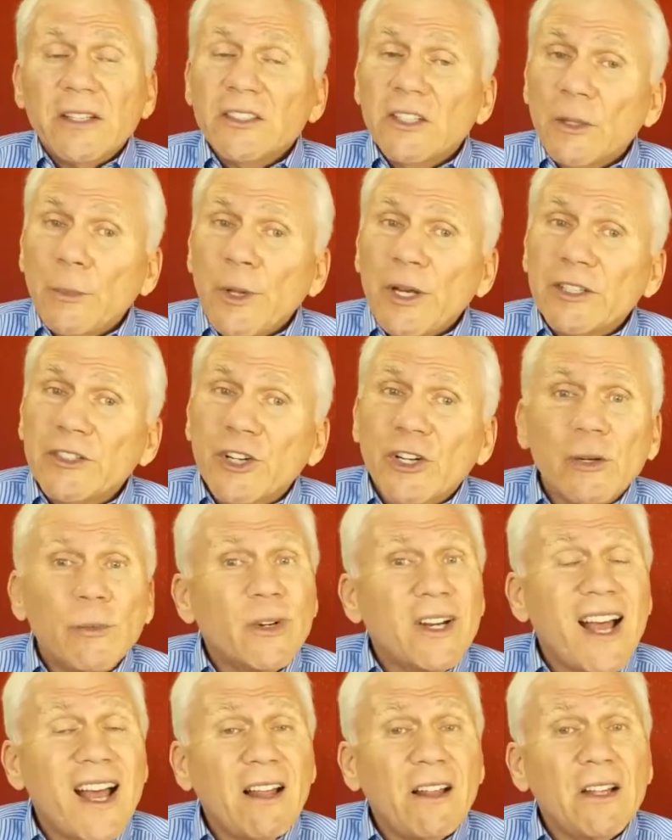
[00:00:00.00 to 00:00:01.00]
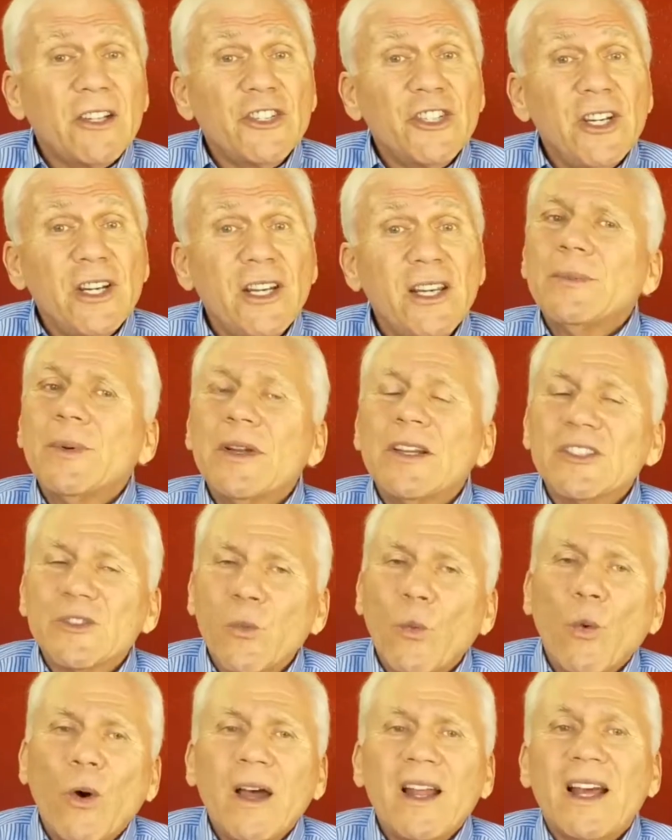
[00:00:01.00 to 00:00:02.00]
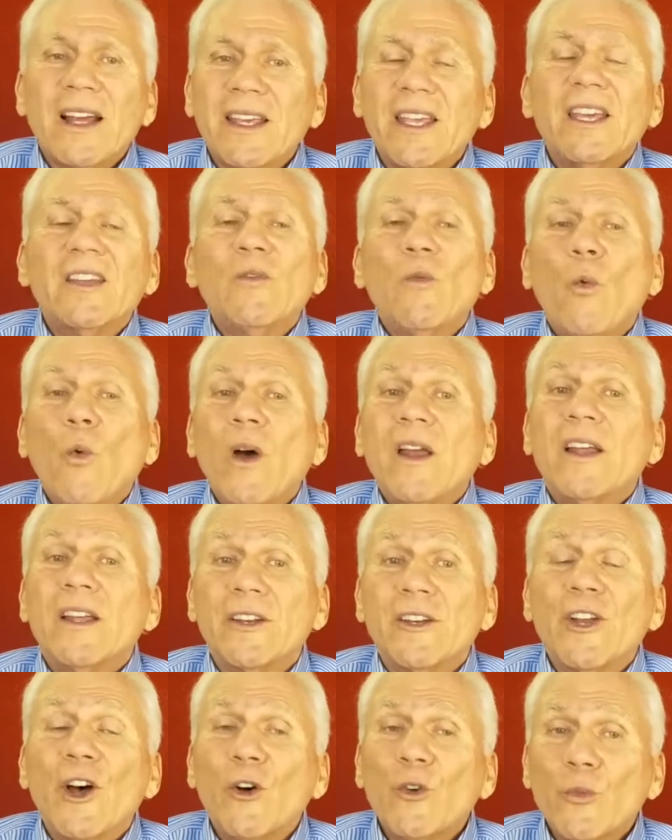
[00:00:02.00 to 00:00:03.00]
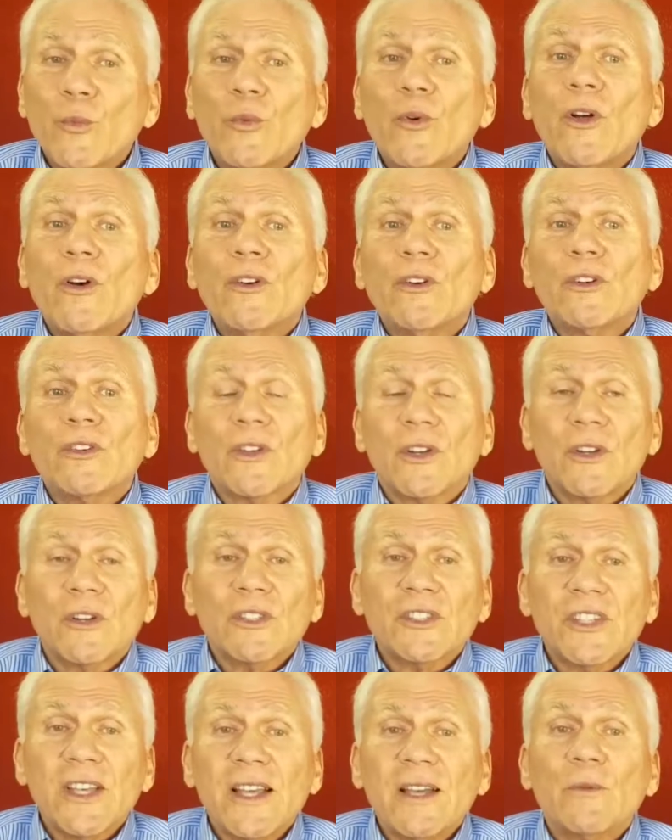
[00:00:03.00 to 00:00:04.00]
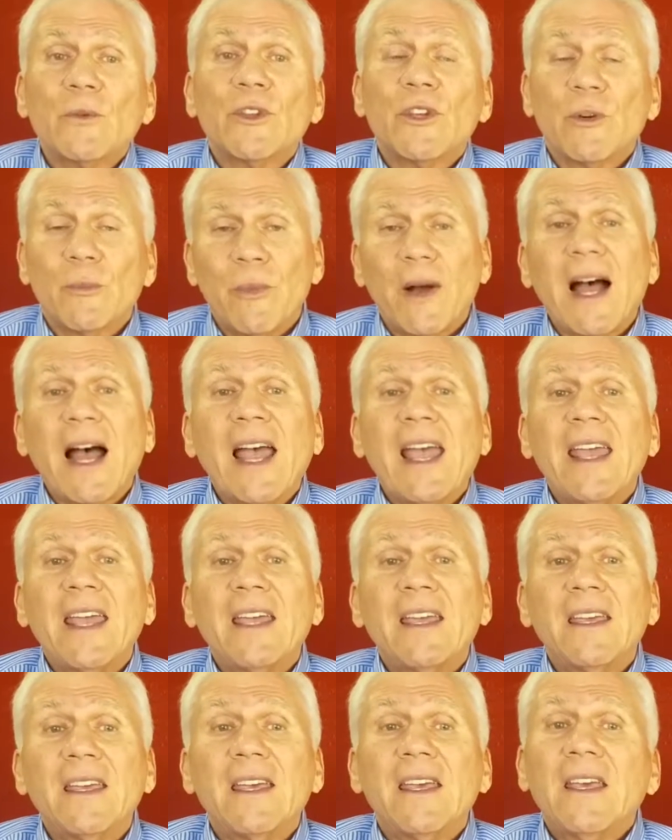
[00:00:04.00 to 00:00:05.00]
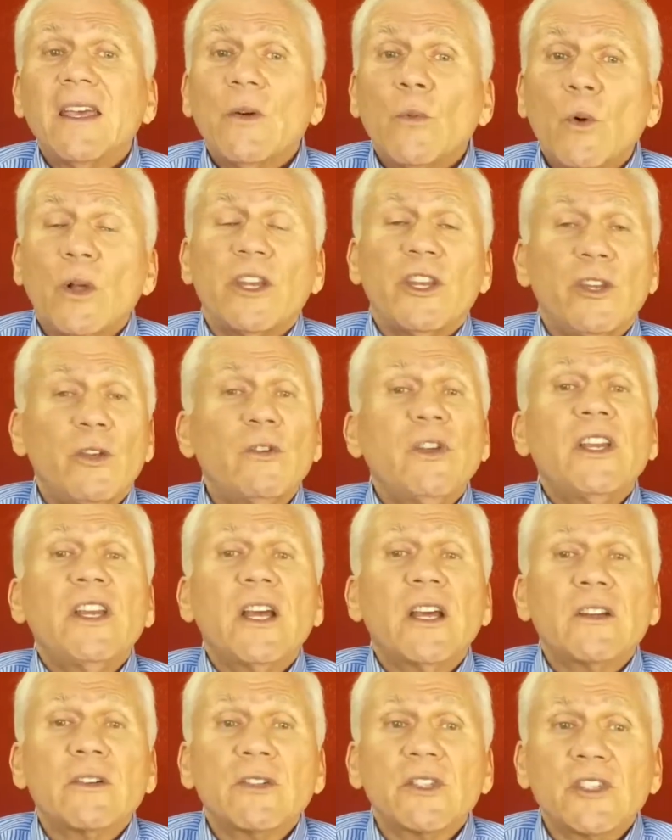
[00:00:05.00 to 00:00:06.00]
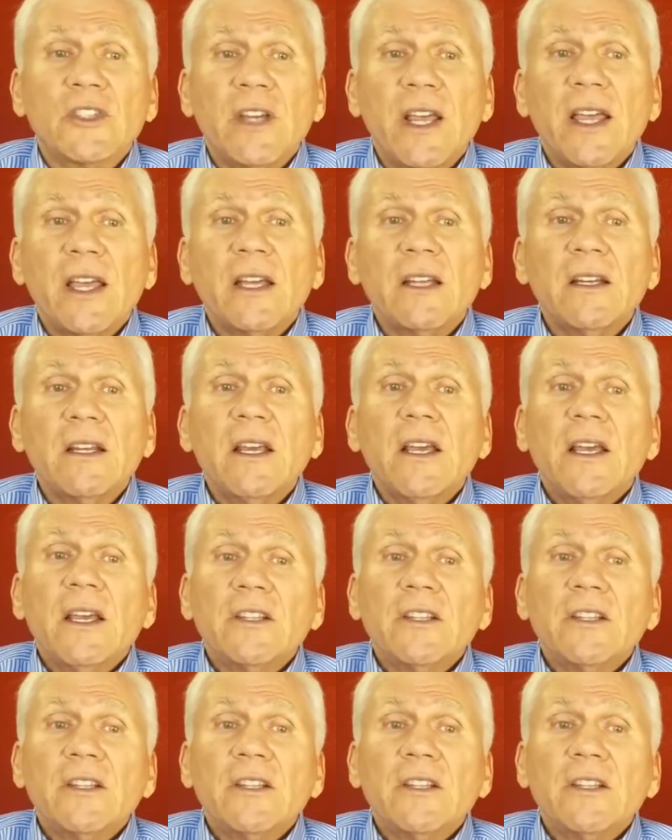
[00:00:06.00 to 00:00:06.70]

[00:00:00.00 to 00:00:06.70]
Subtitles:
It's a little bit of terminology, but it's what a note broker looks at when they're buying, what you need to understand.